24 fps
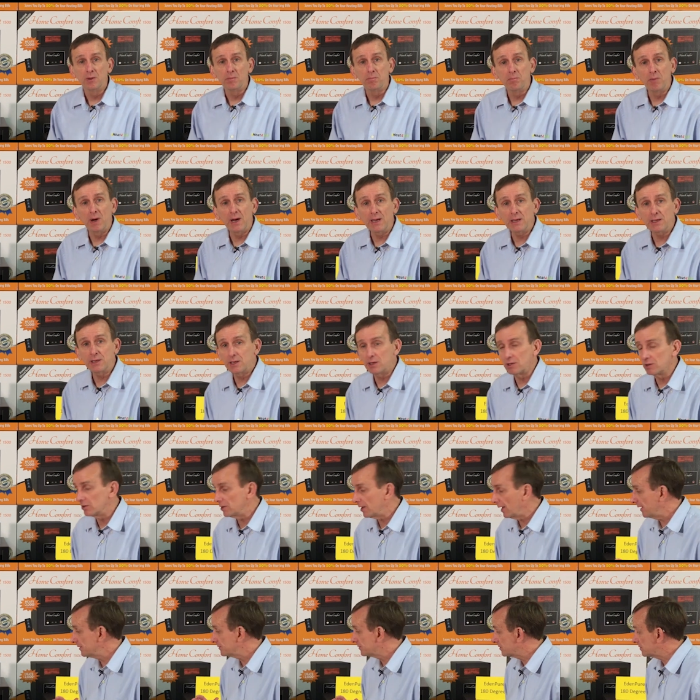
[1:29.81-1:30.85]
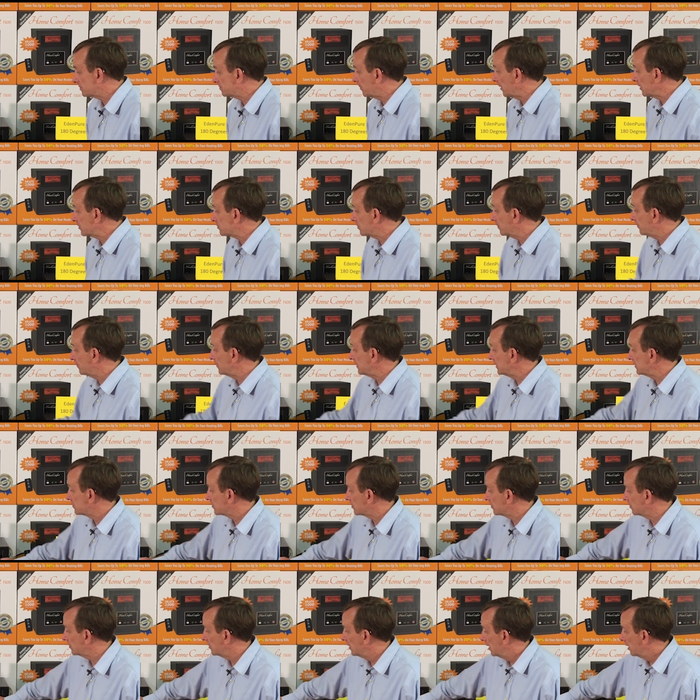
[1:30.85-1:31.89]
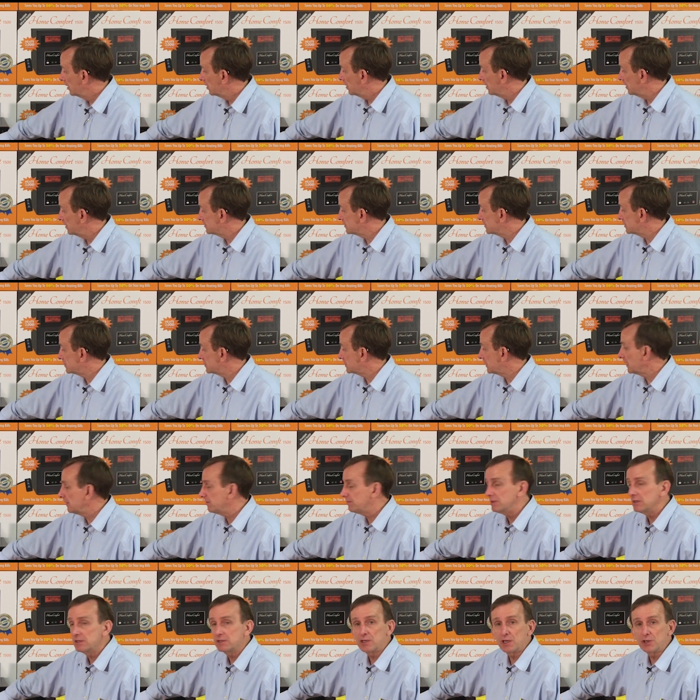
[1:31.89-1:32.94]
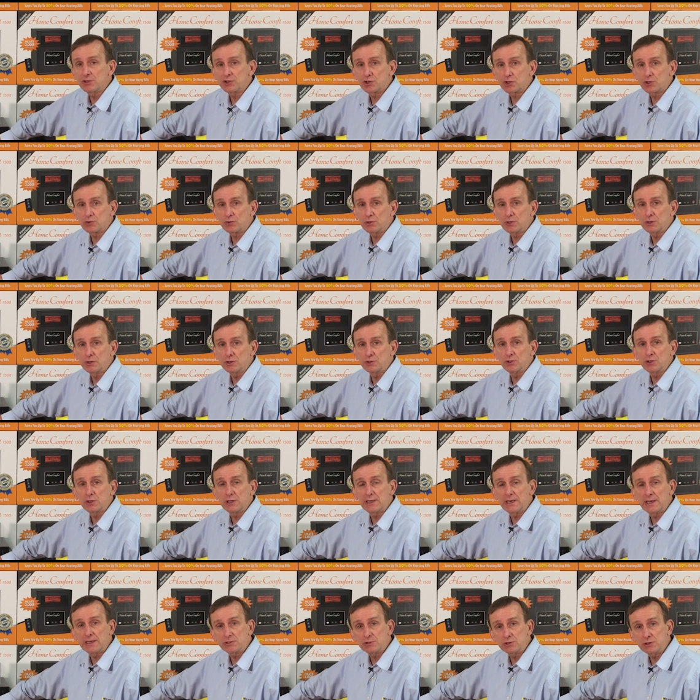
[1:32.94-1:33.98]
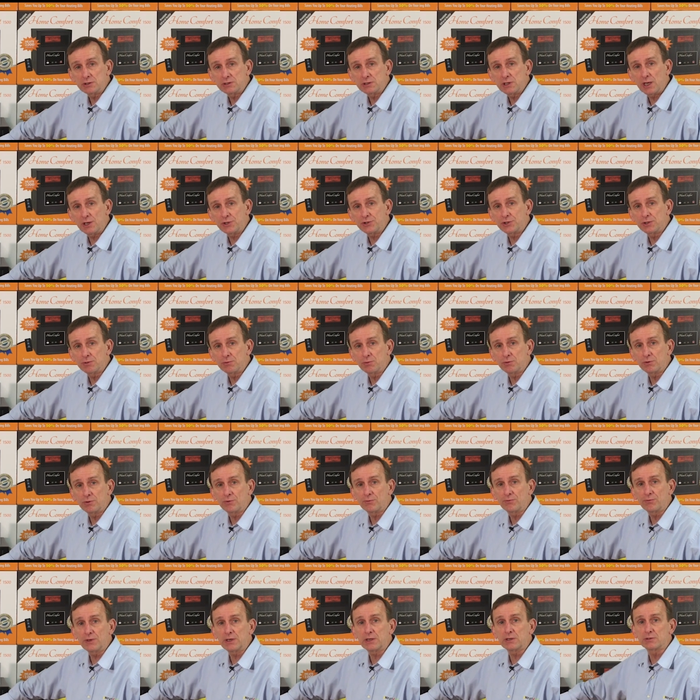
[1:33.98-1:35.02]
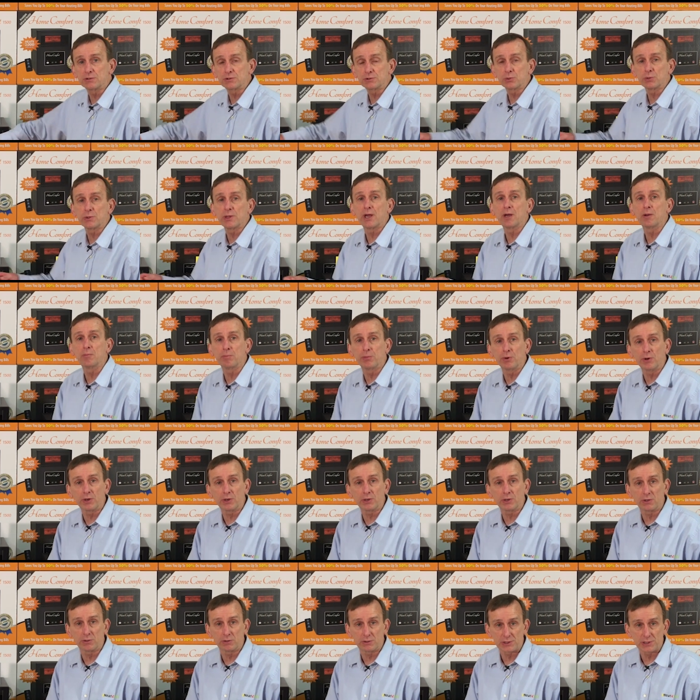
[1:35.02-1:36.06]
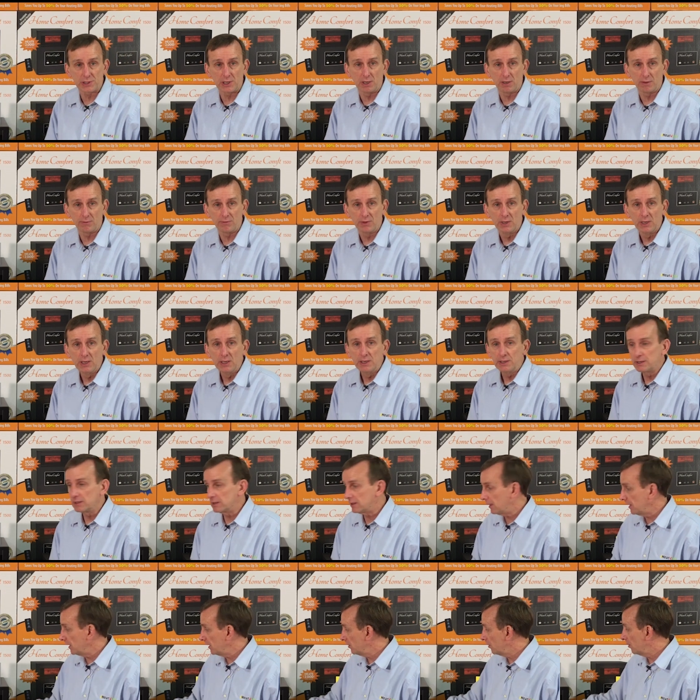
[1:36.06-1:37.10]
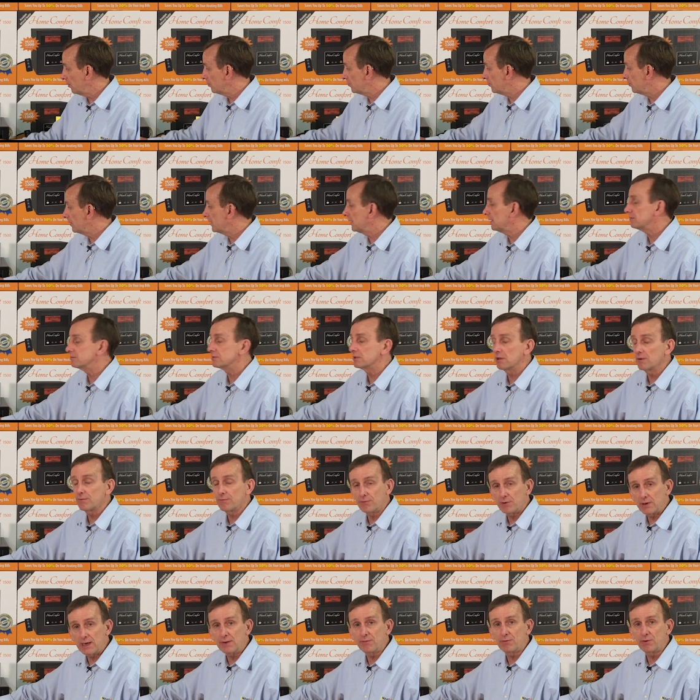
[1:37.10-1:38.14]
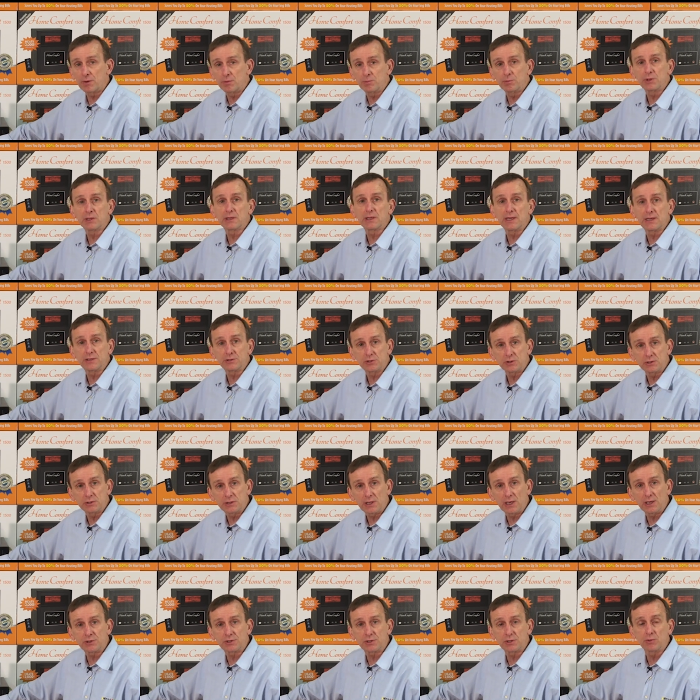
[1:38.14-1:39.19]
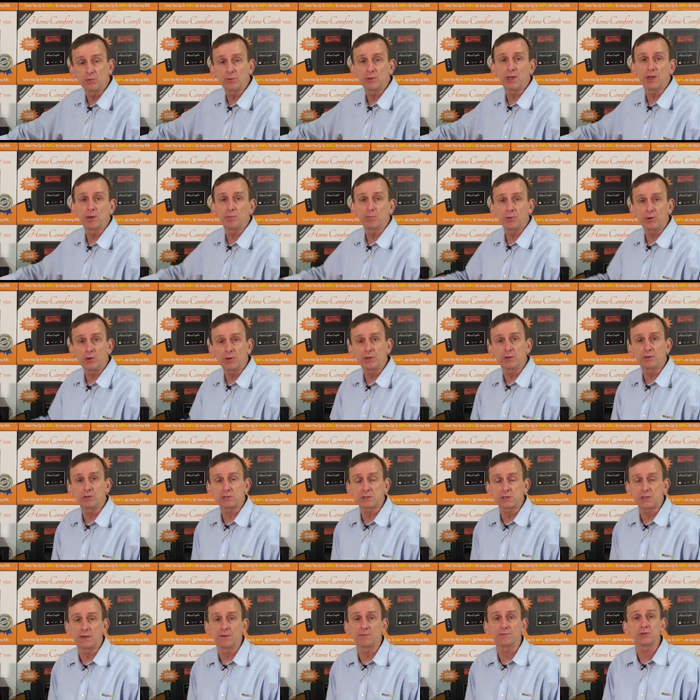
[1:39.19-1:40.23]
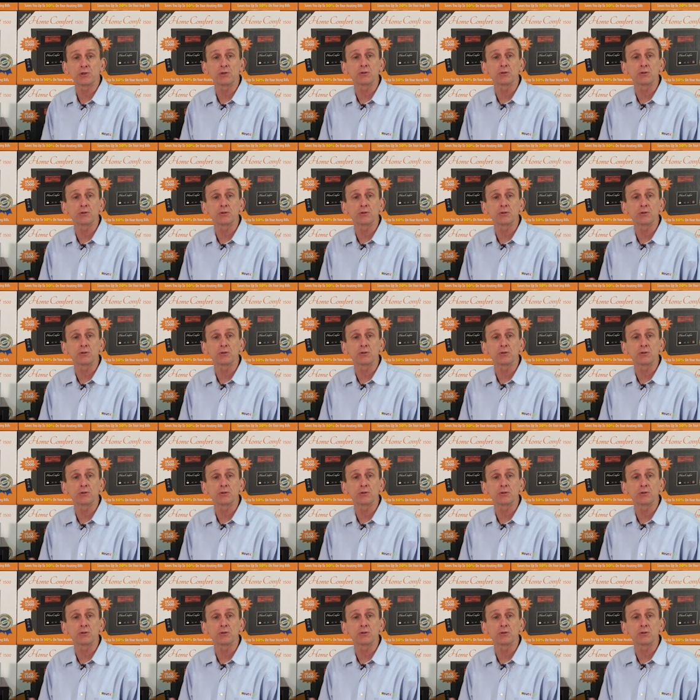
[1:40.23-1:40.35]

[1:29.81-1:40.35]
My heater has a special feature. It's a safety touch grill. You can actually touch it with your fingers without burning yourself. You can't hold your hands there forever, but you can actually touch it without burning yourself.